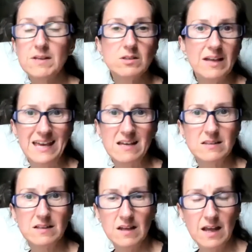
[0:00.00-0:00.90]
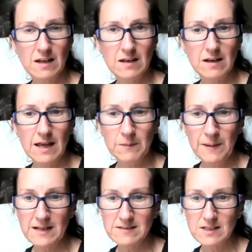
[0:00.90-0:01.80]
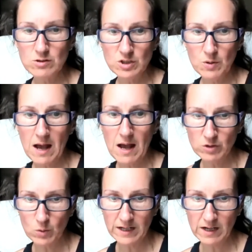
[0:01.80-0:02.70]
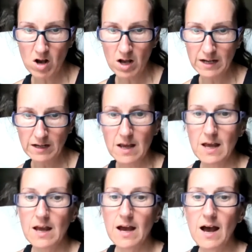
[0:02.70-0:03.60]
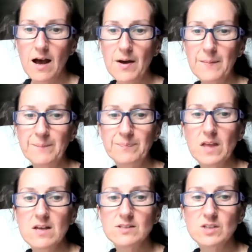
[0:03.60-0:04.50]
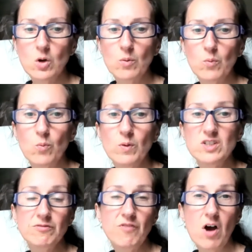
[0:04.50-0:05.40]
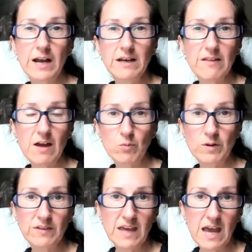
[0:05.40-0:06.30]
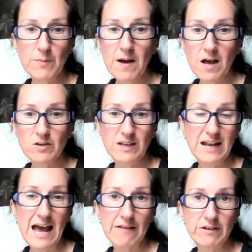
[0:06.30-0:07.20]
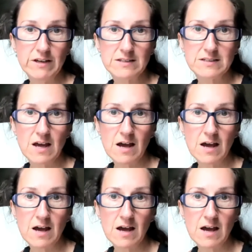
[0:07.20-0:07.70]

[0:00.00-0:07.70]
aches and pains that you do have going on. So we do find that with chamomile, you can have it